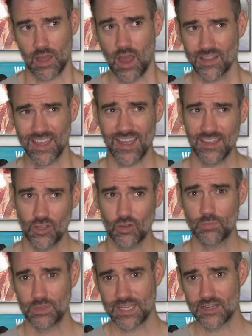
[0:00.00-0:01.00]
Arkea
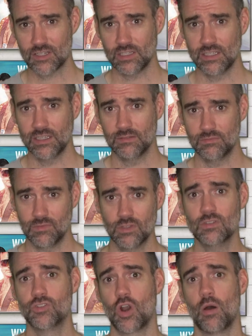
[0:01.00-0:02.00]
could potentially
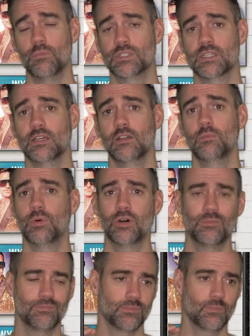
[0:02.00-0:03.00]
drop still, but